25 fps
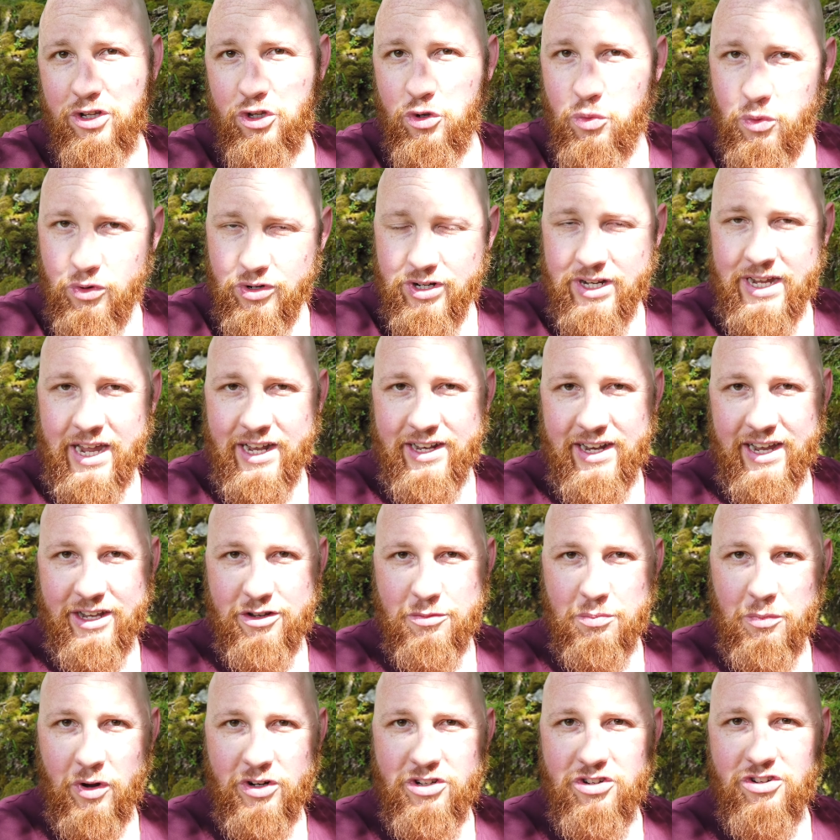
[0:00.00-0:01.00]
you won't get
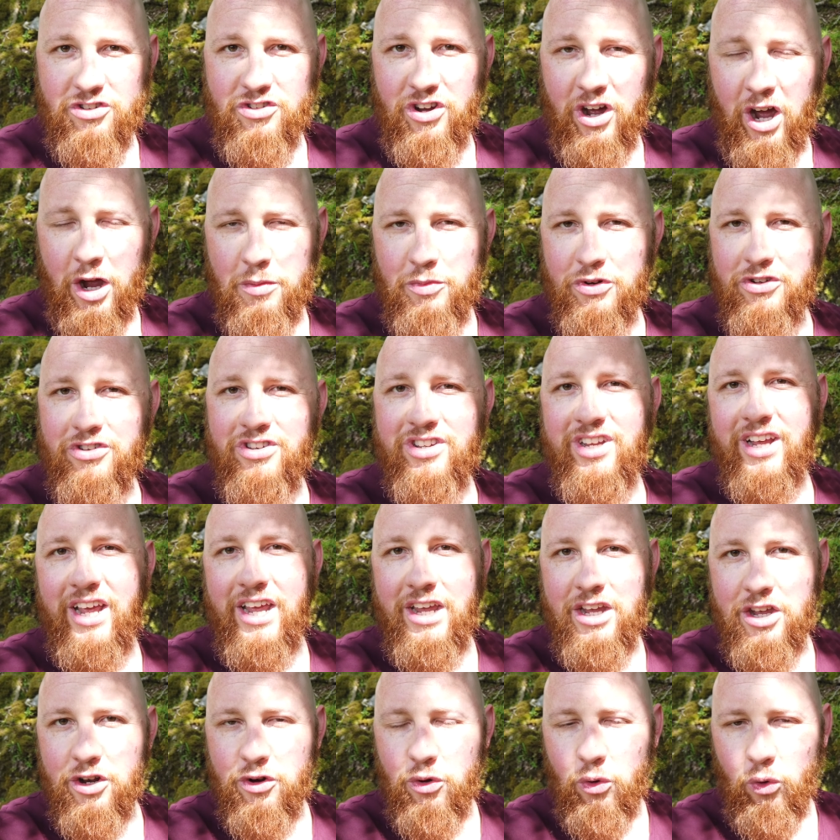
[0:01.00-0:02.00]
as much time to
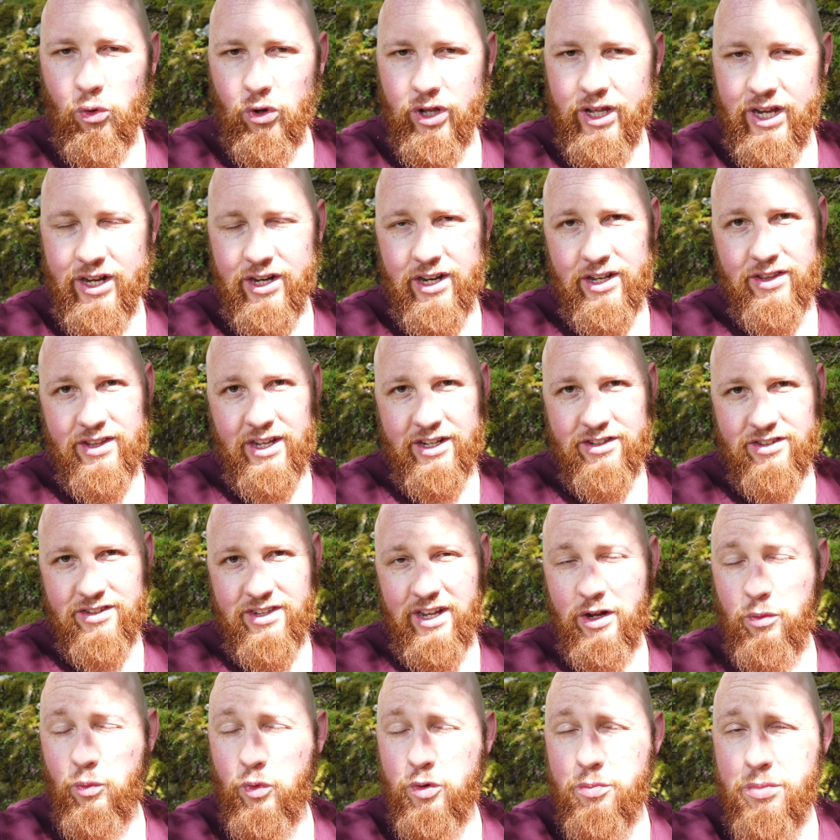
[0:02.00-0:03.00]
take it all in, and
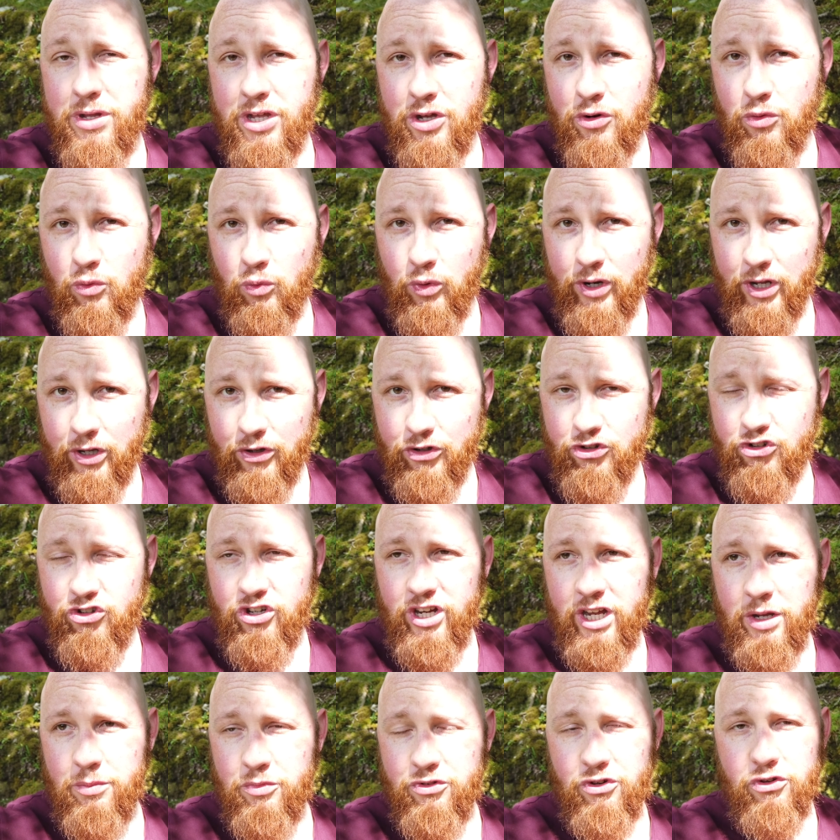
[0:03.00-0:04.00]
that would be a real
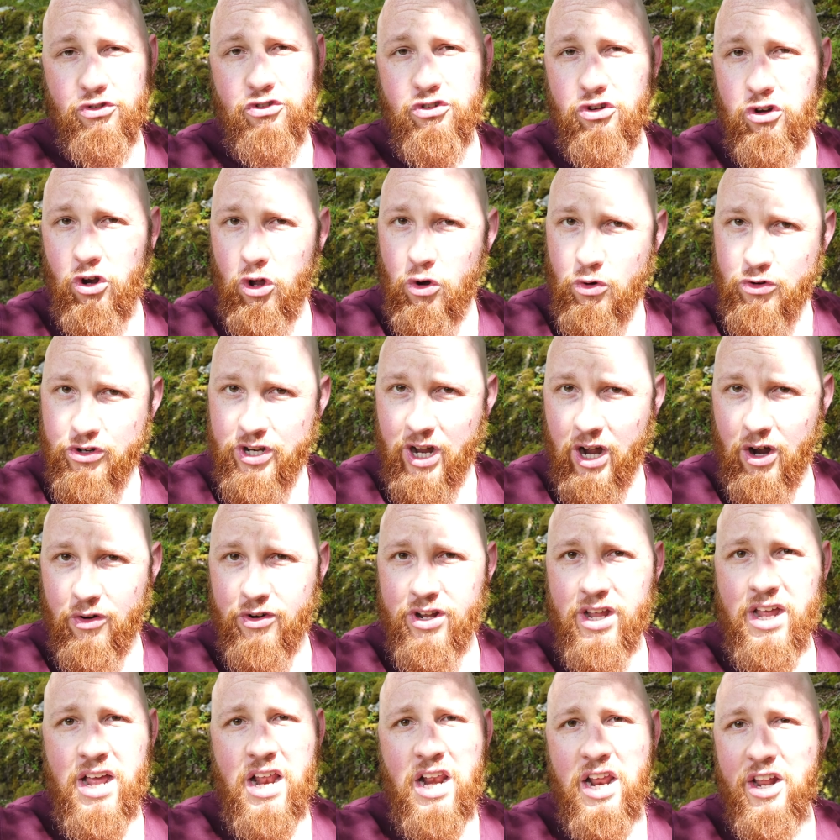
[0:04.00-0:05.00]
shame. So slow
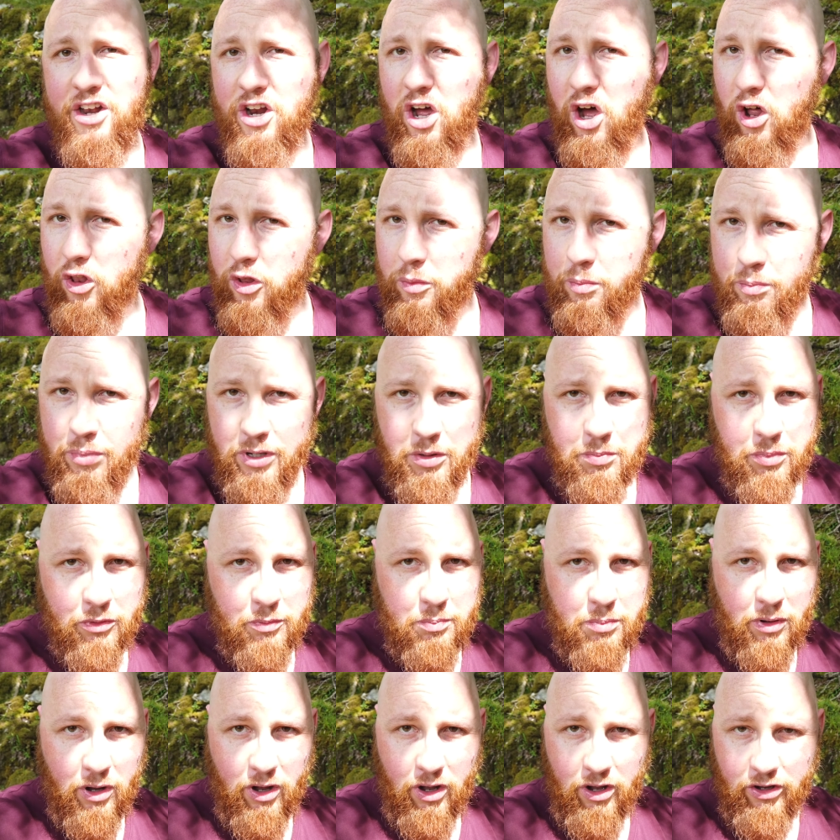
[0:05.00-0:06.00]
down, let other
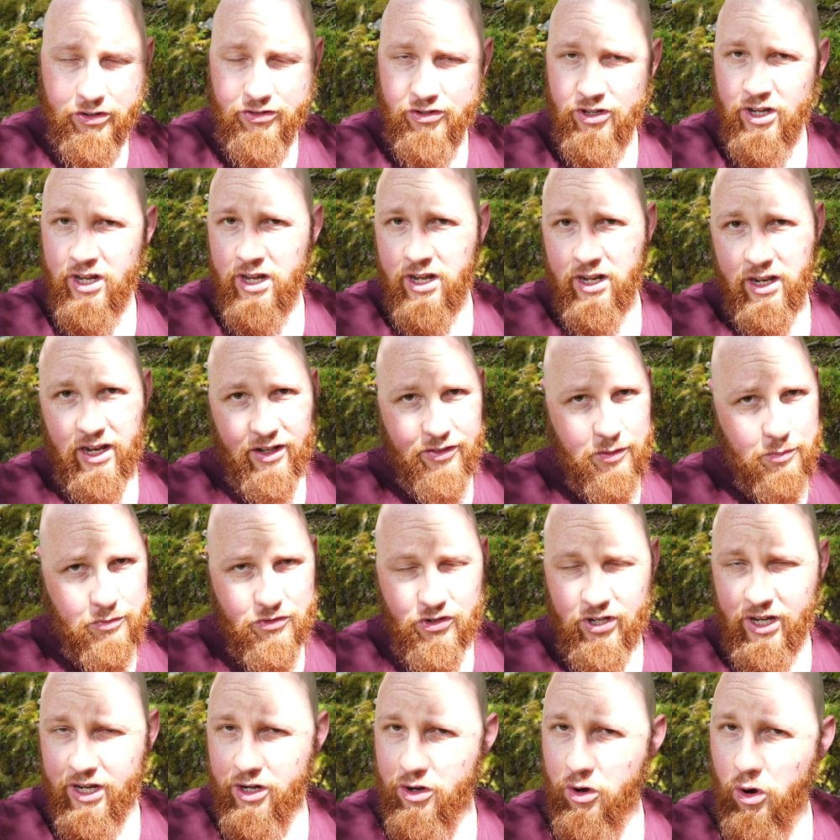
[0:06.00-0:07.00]
people pass, let them
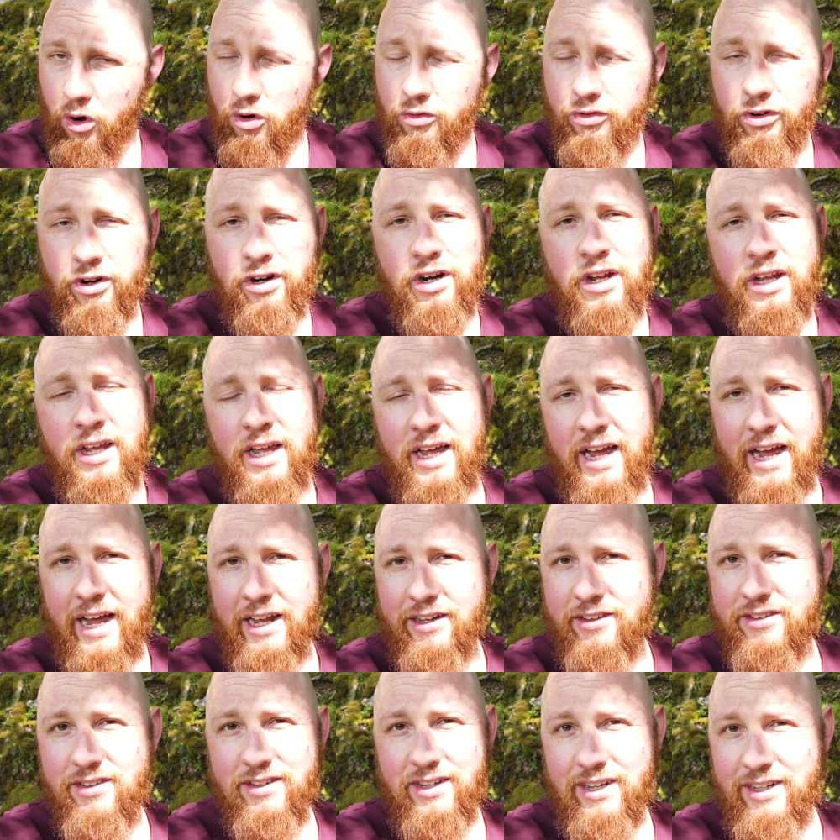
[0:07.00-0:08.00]
take over,
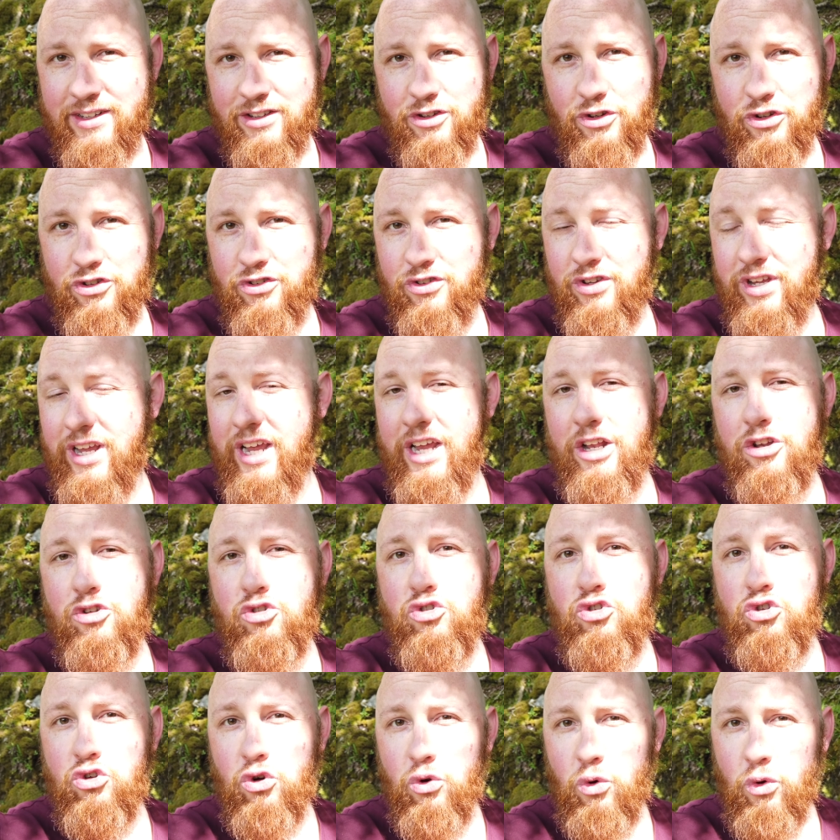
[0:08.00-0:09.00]
and just
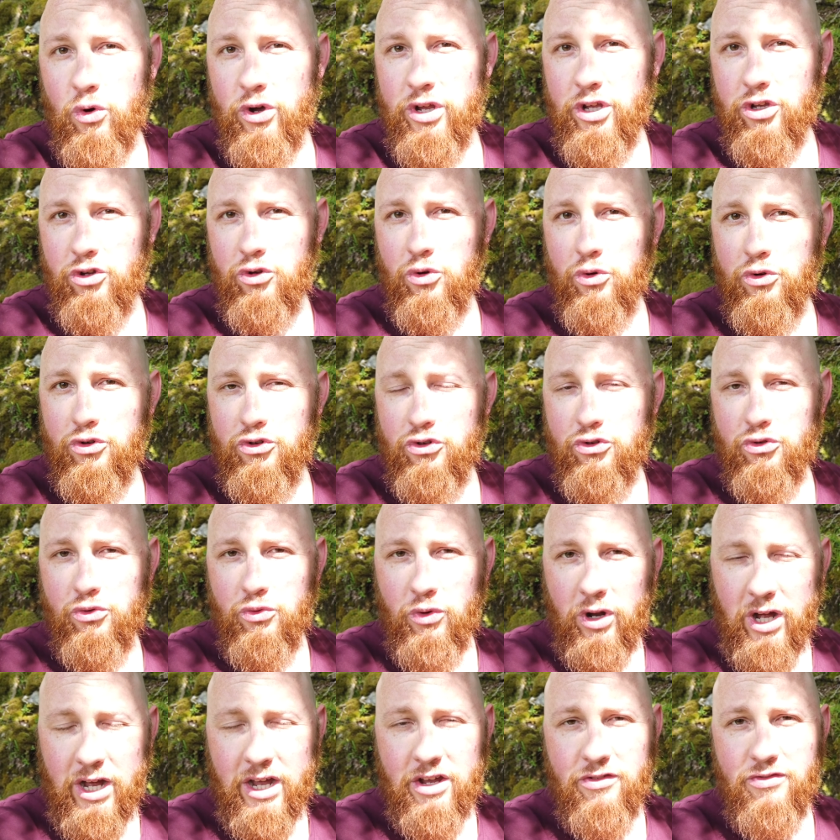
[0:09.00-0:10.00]
enjoy your
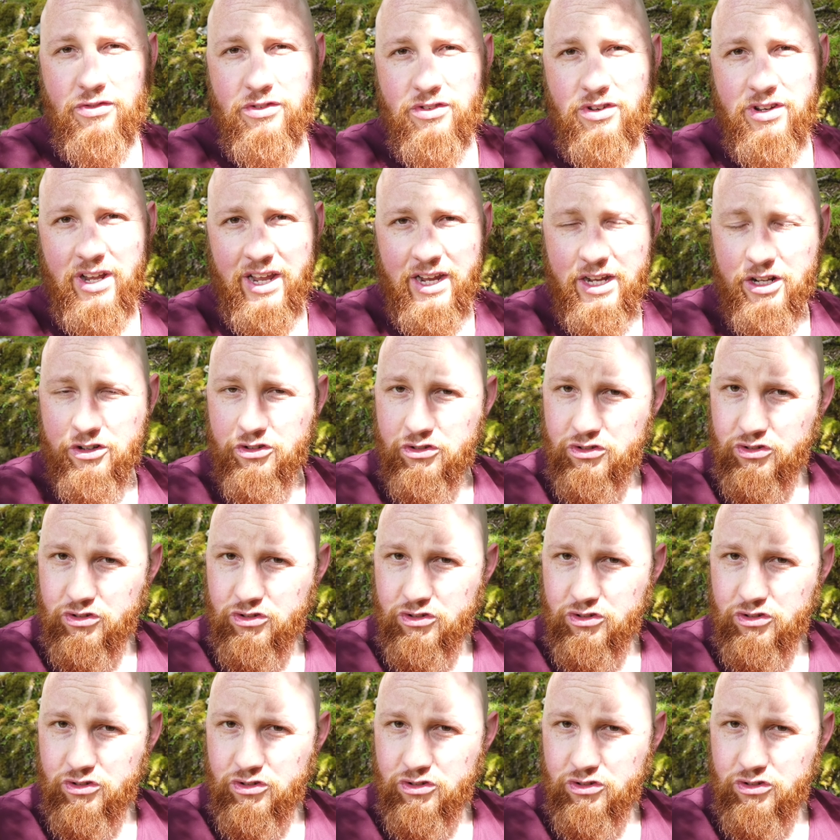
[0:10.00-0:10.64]
drive. Take it